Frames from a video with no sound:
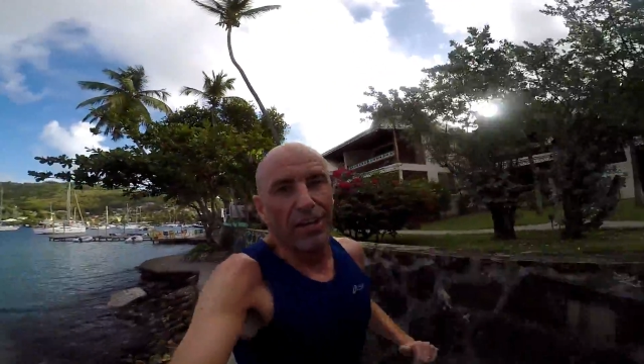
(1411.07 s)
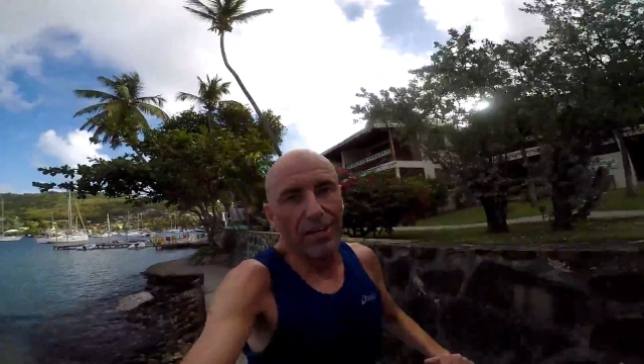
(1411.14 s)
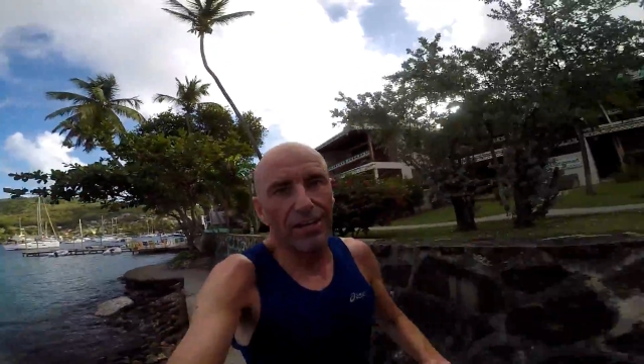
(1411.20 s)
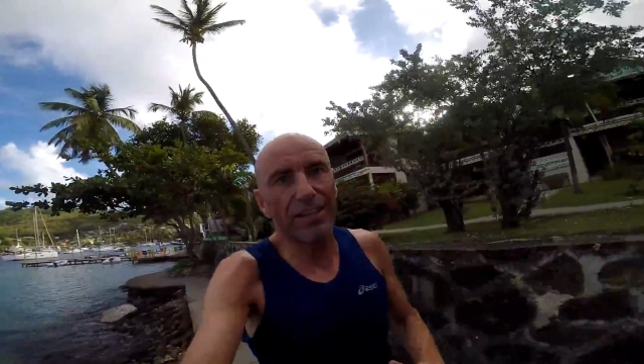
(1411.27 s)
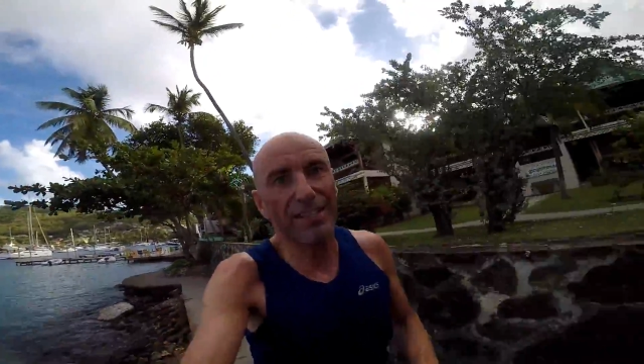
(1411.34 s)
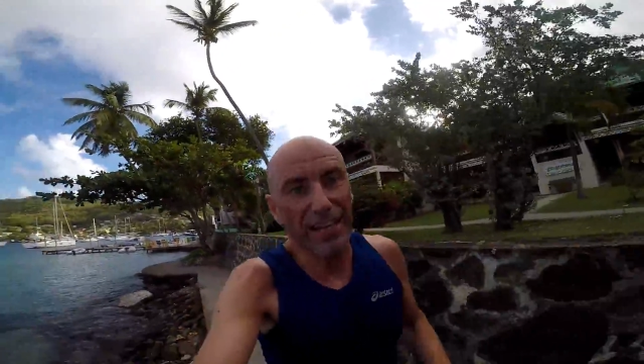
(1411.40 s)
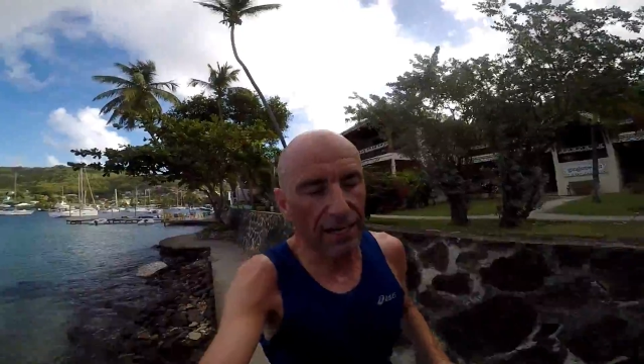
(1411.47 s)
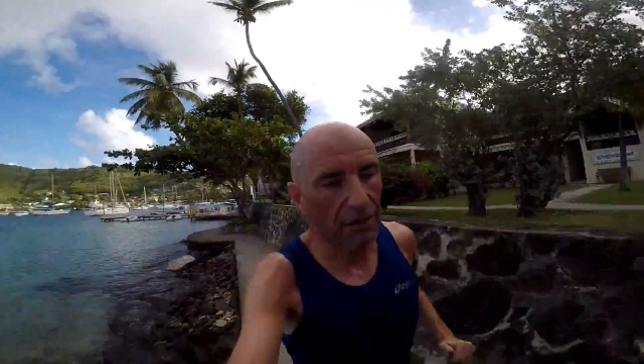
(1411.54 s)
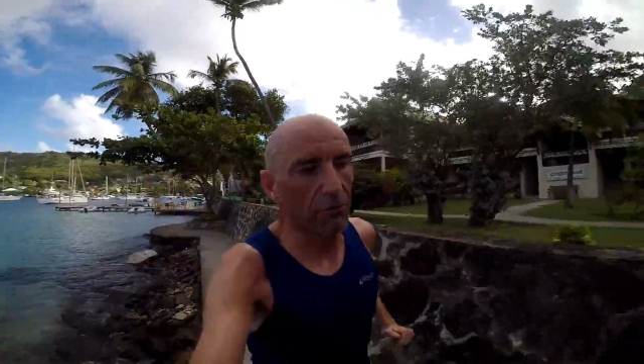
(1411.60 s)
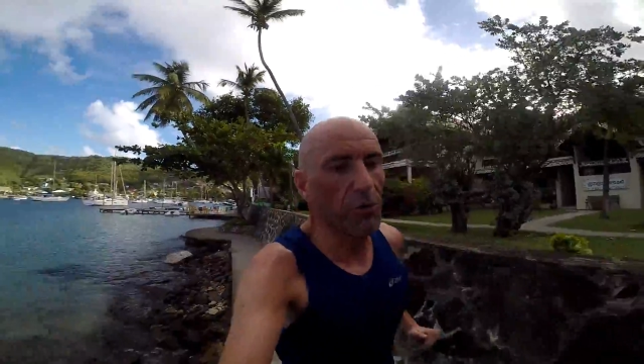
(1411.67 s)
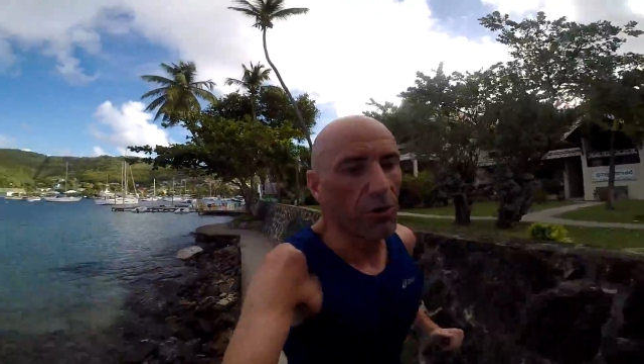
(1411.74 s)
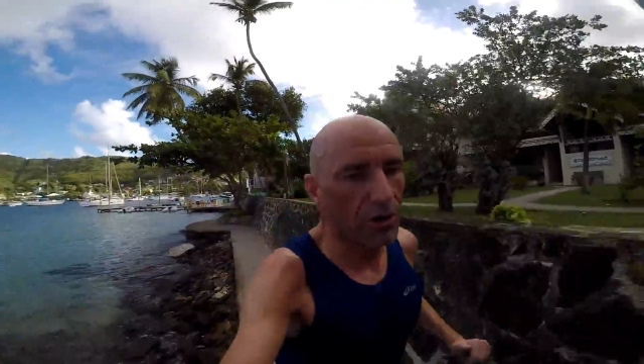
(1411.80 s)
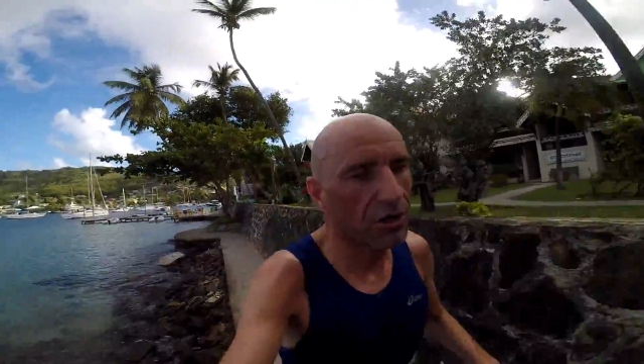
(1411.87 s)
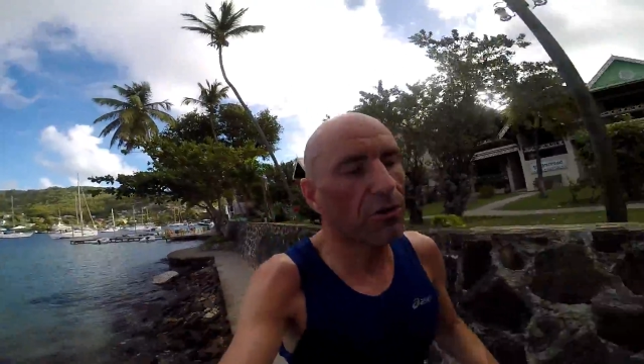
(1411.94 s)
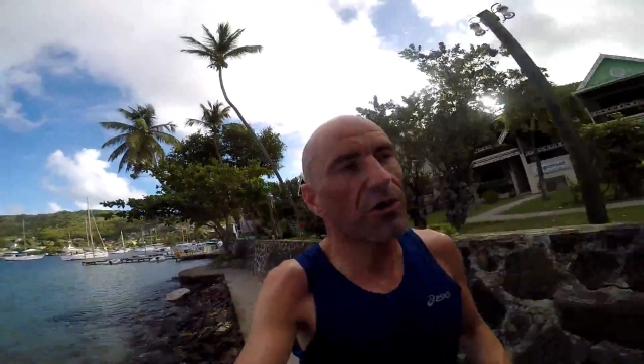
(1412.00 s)
can take a
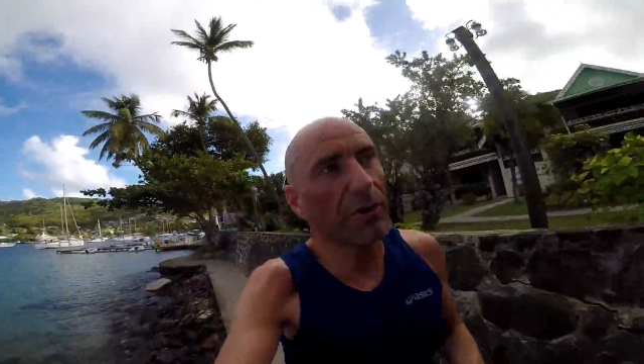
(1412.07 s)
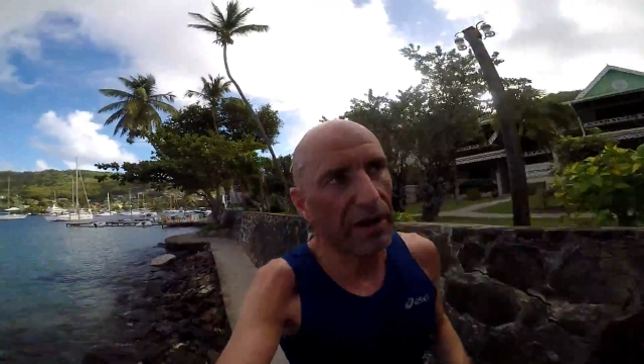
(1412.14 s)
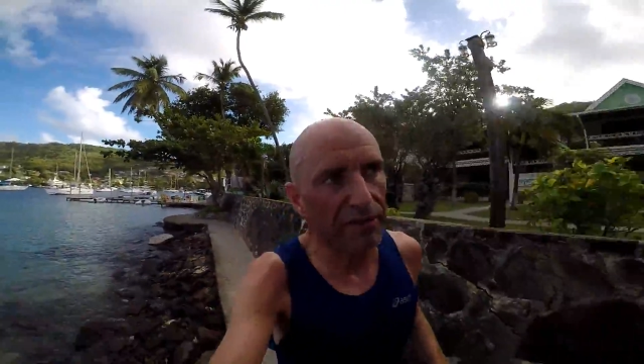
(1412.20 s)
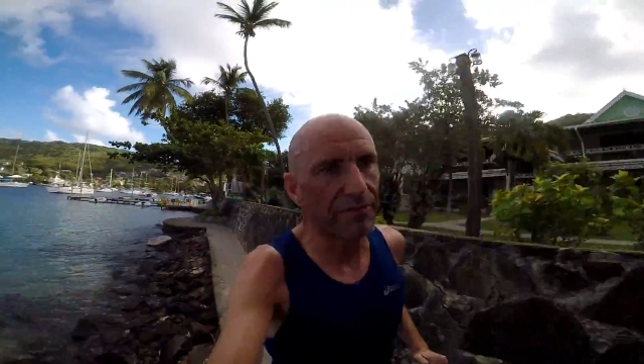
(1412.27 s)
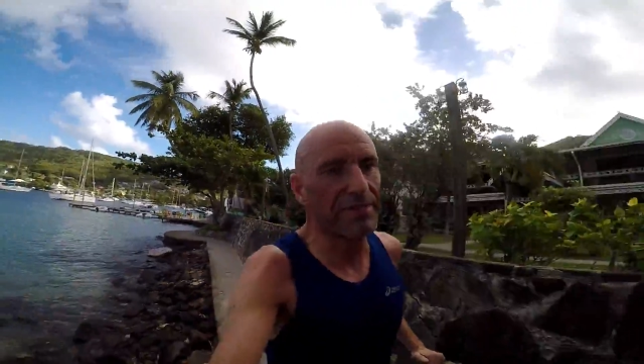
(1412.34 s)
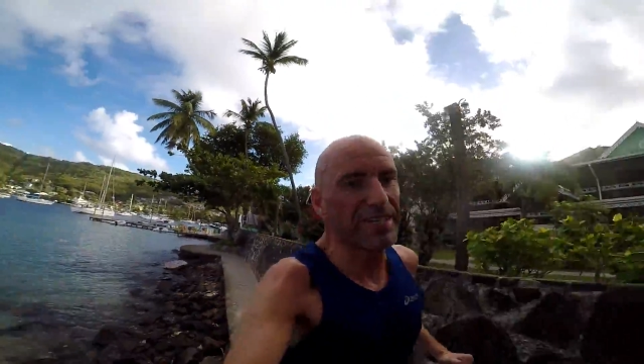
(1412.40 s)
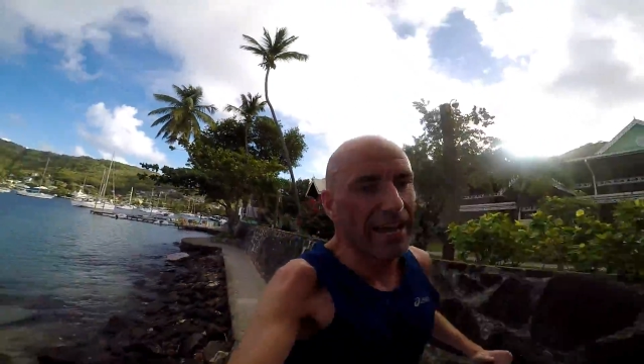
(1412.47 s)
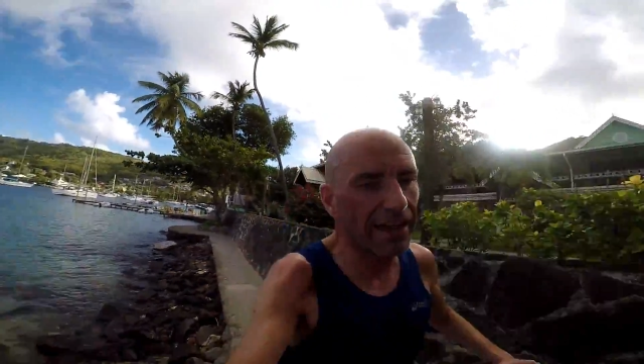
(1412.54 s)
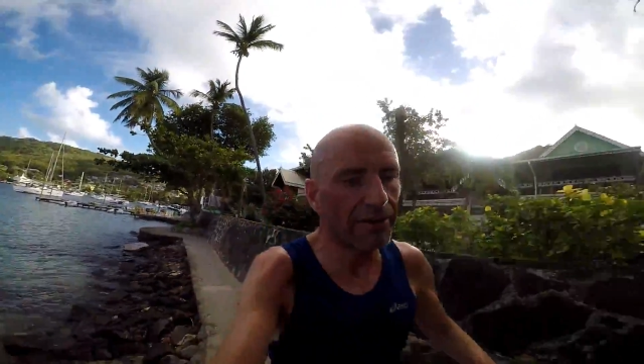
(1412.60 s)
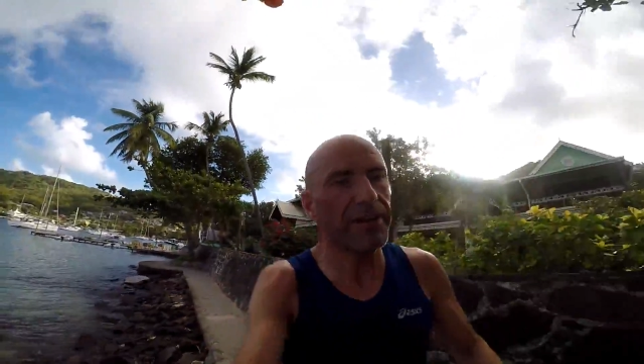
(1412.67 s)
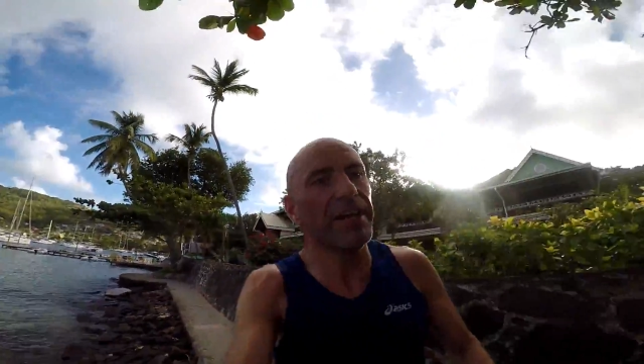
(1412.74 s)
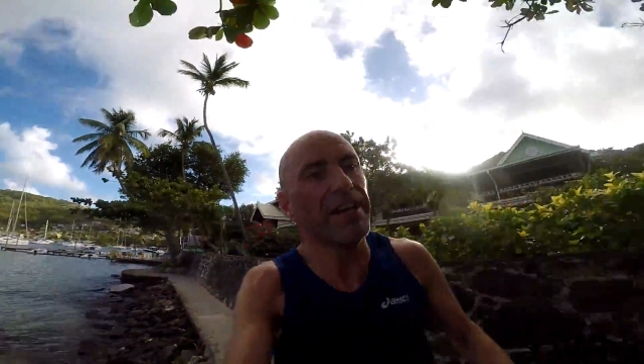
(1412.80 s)
walk all the way from town,